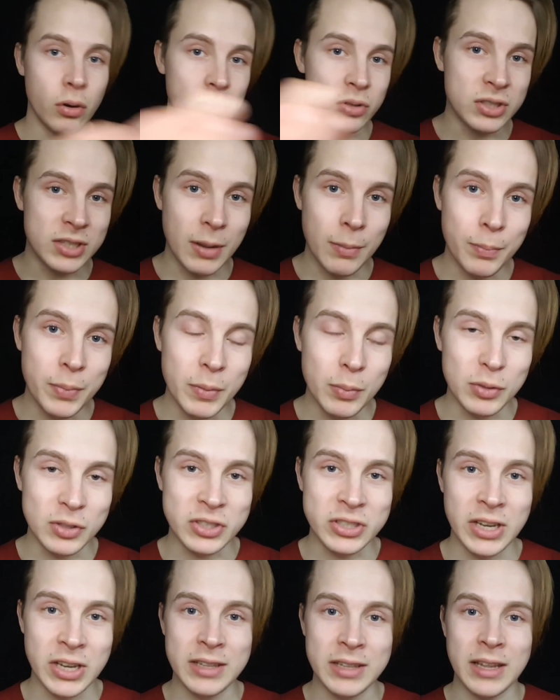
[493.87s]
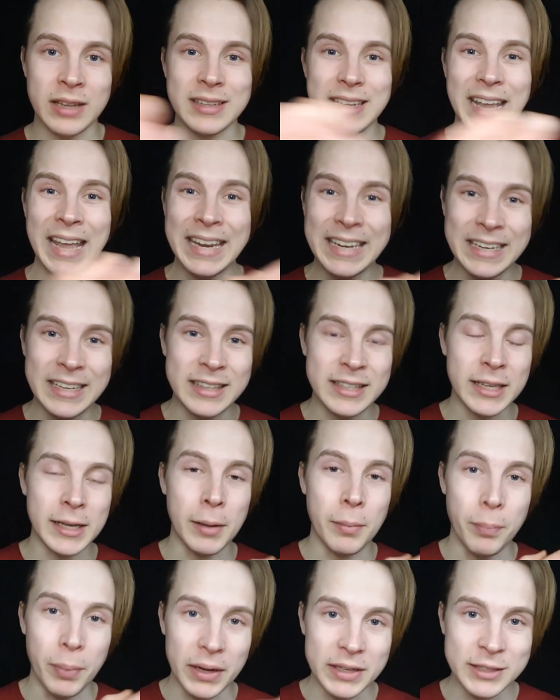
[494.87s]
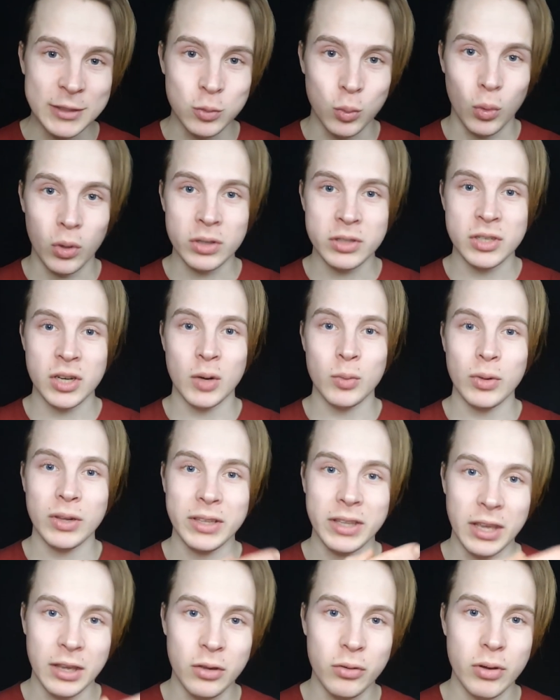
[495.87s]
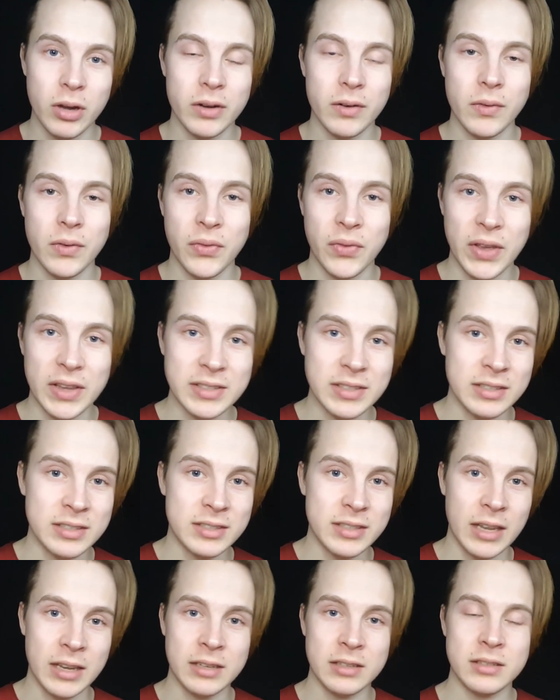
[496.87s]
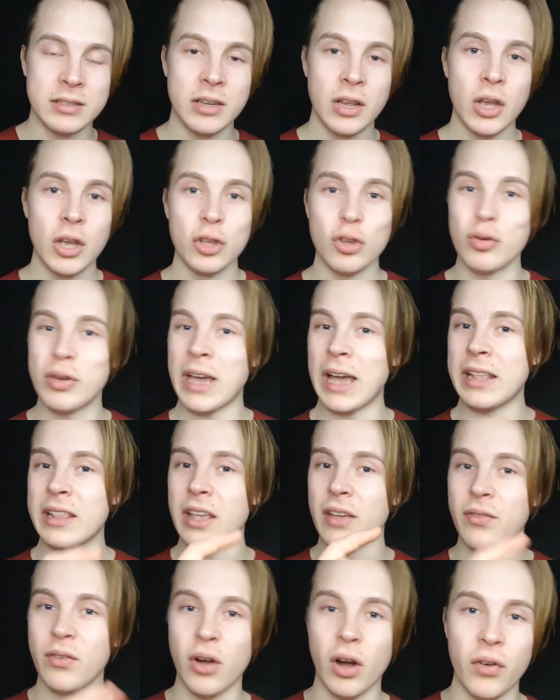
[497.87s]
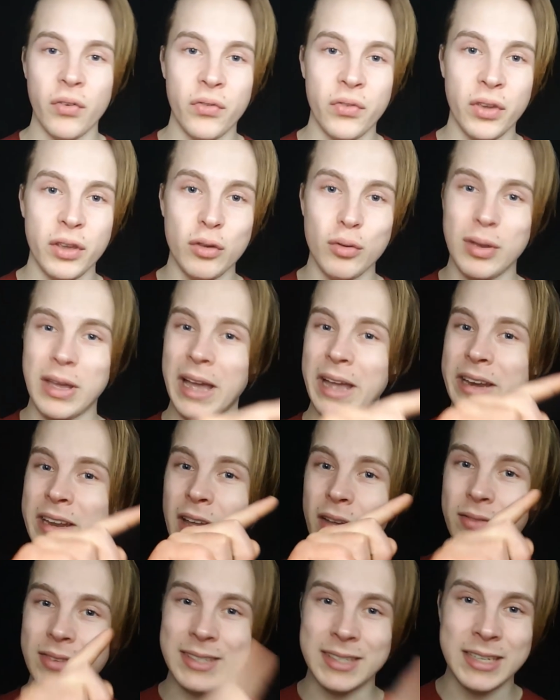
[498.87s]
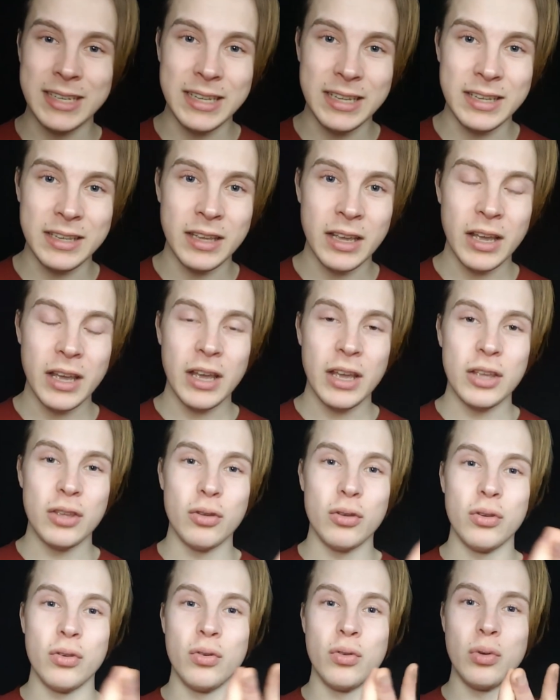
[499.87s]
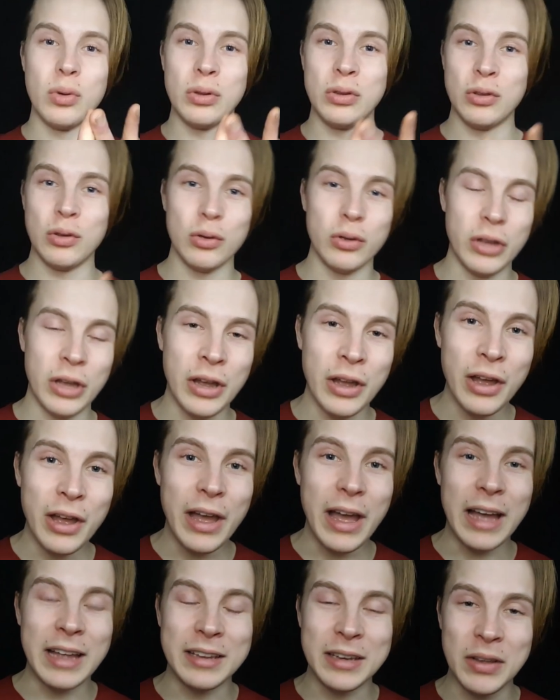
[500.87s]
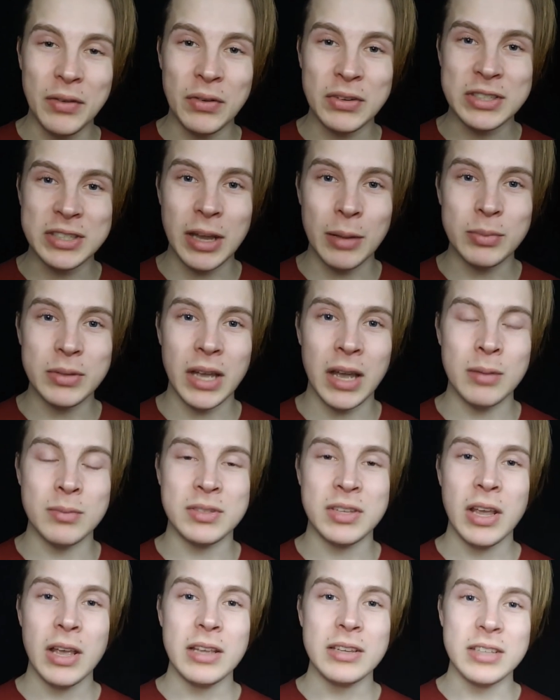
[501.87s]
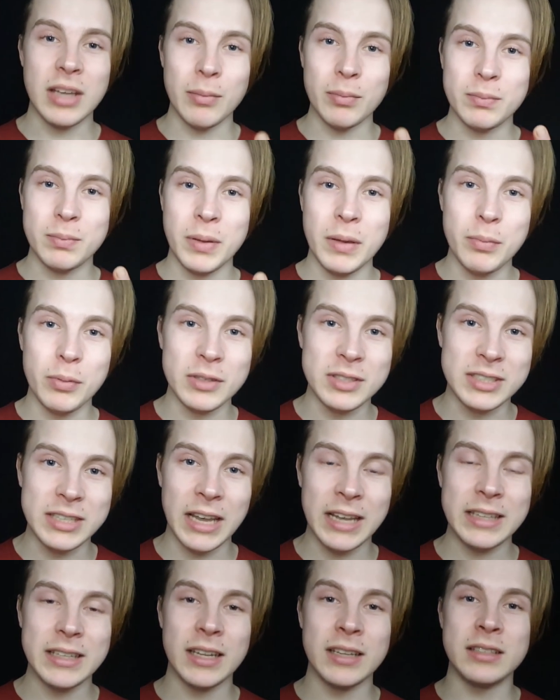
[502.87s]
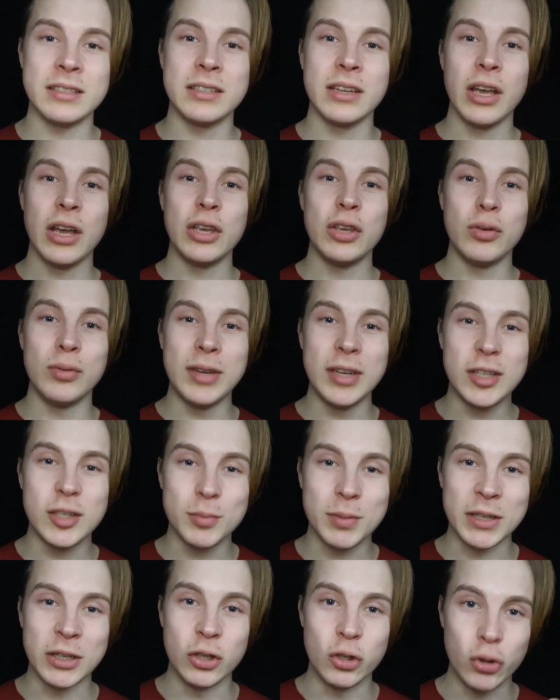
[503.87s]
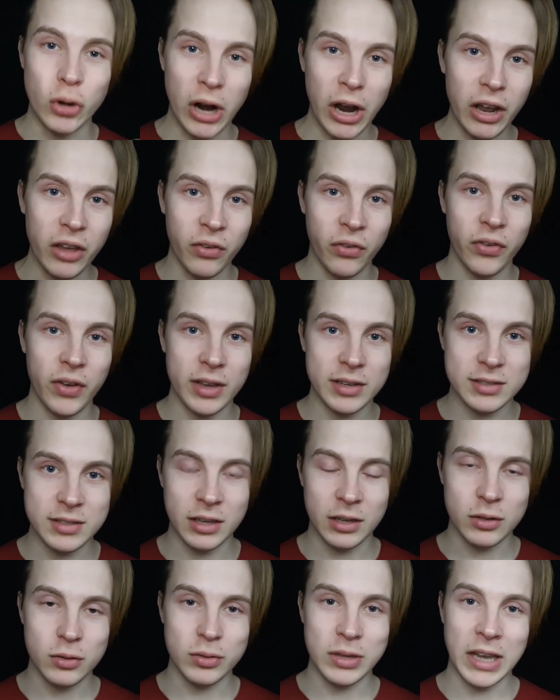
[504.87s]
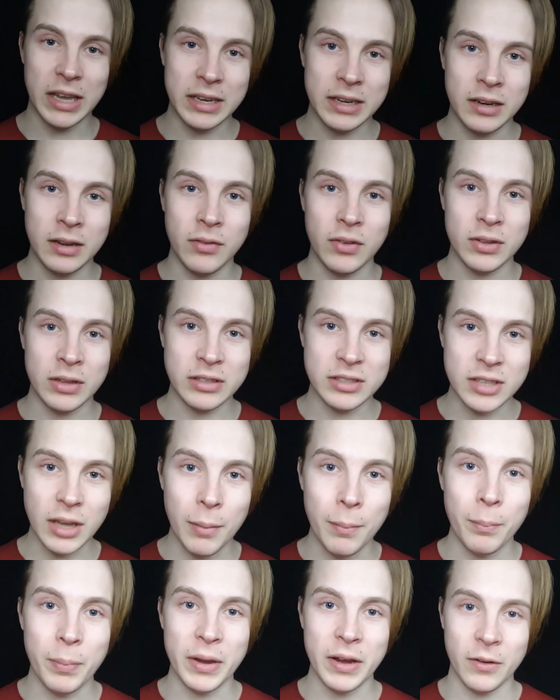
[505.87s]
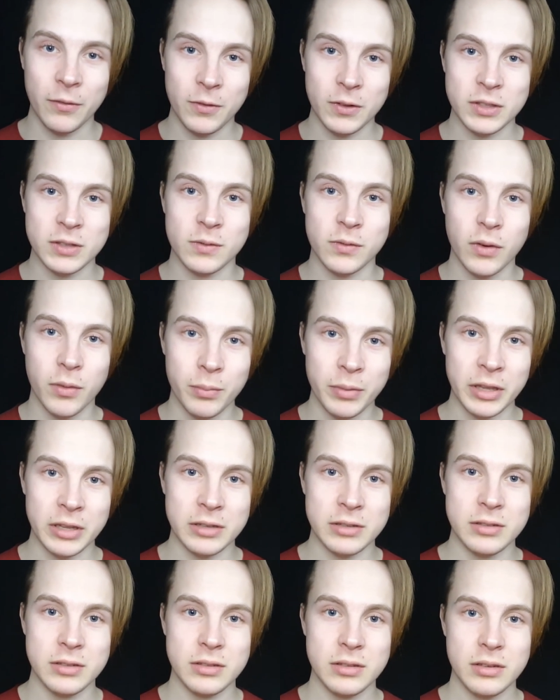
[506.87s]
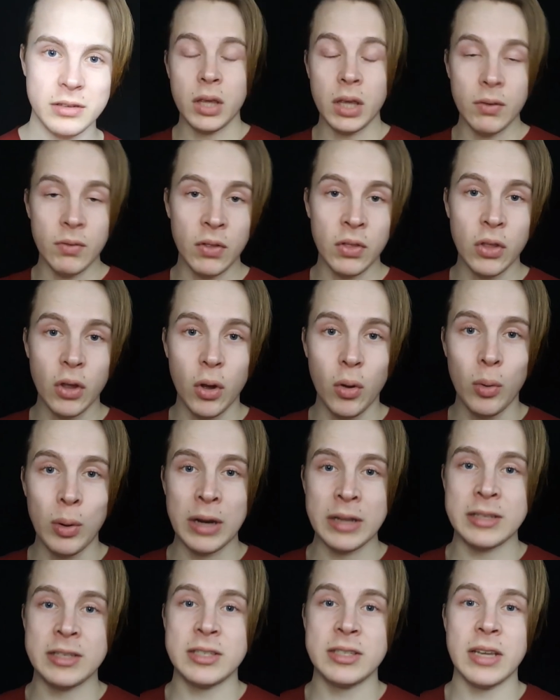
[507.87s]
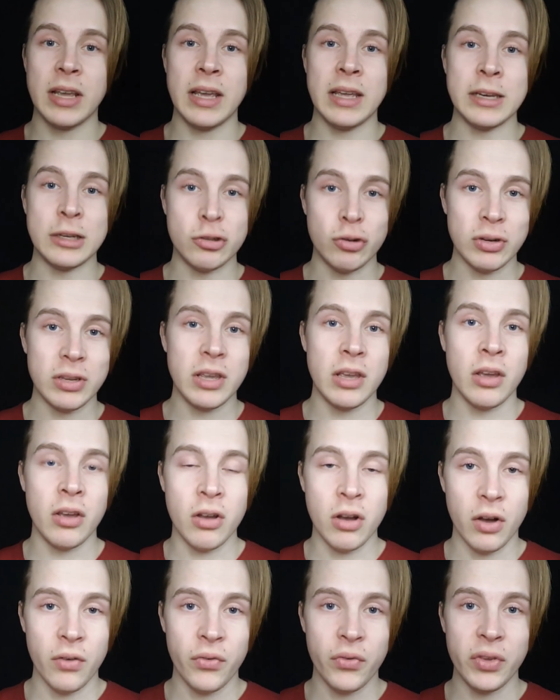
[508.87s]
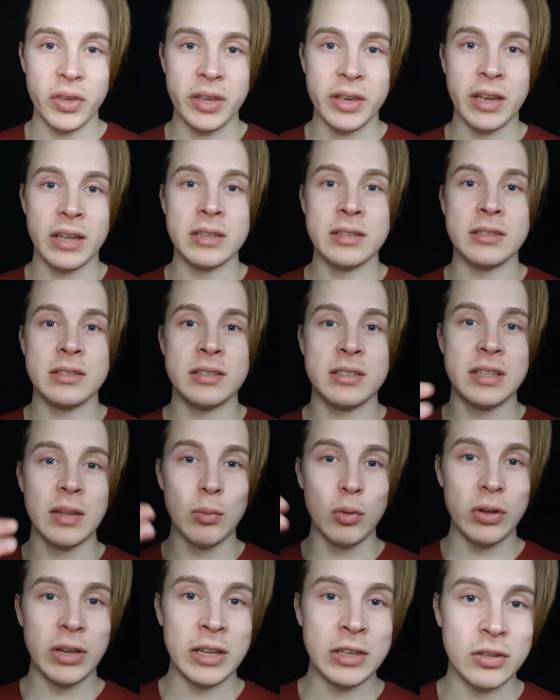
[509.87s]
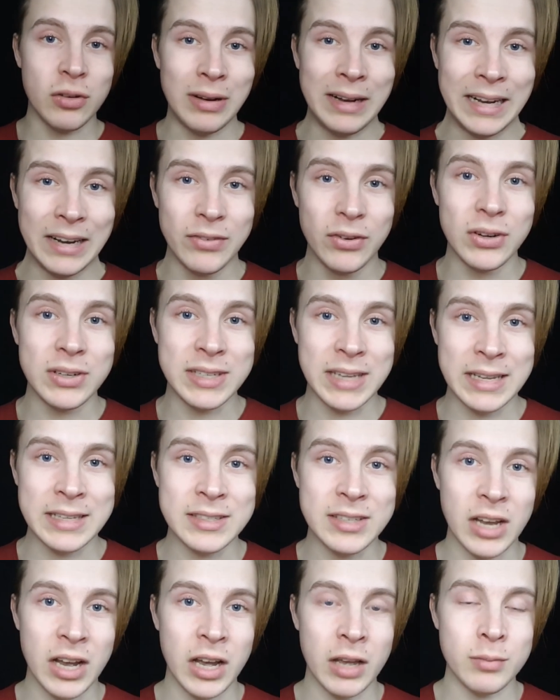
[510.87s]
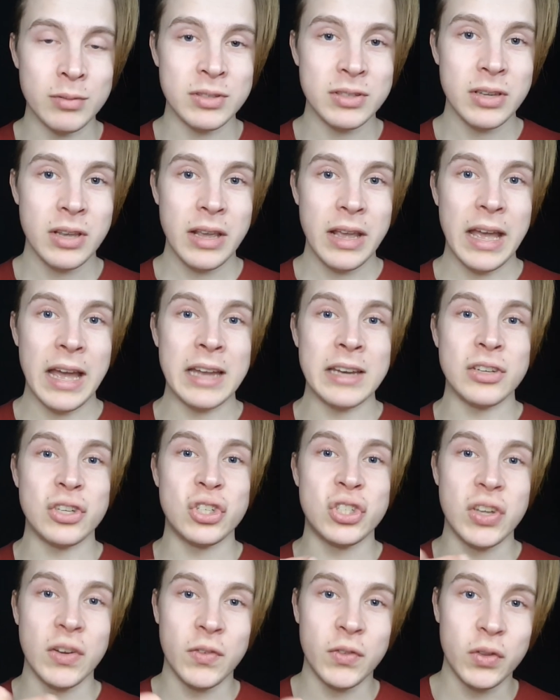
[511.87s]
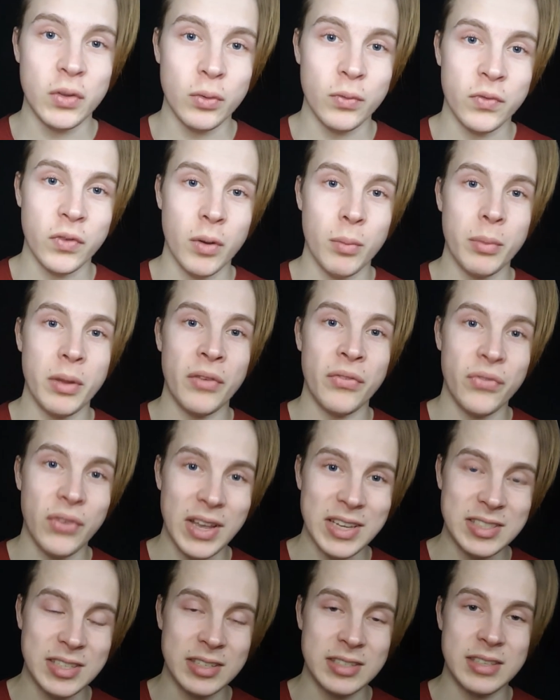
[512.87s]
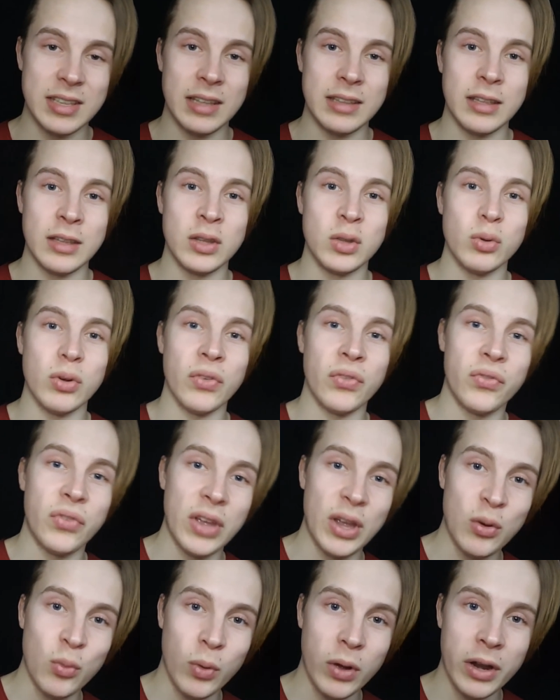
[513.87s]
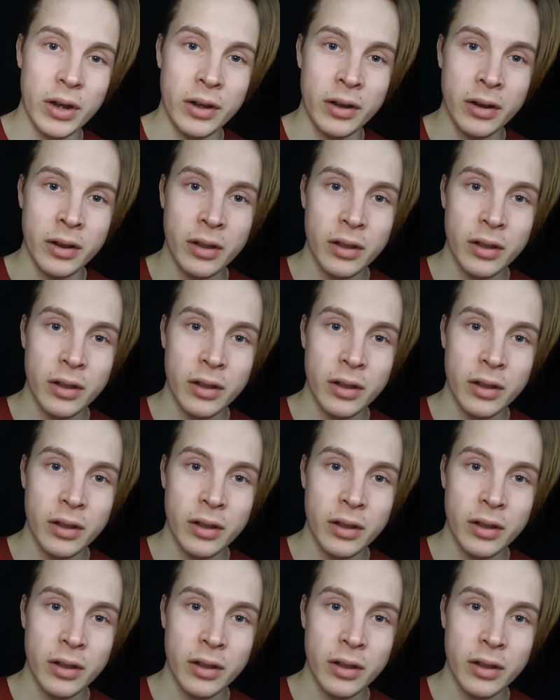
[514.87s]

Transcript: know, some people say that anything but water will kick you out of a fasted state. You can't have coffee, you can't have tea, and even sometimes some people say that you need to be dry fasting to gain even some benefits from it. Even though, let's say, drinking coffee can stimulate your liver's enzymes and shift you from a fasted state into a fed one,